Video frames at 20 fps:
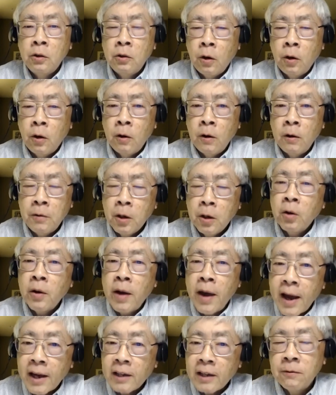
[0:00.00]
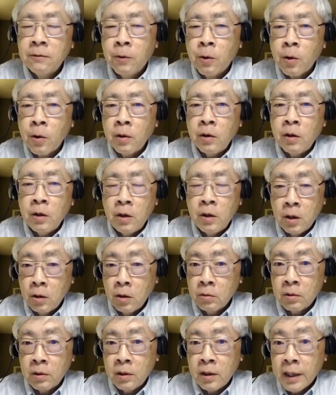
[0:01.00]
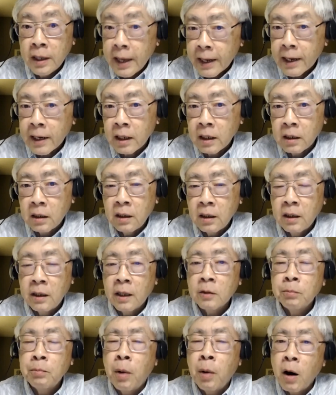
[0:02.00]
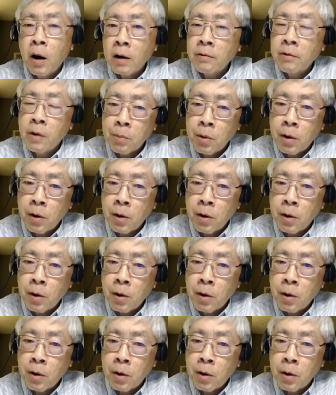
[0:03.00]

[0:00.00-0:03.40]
So if you don't ask for it, you don't get it. And that's part of our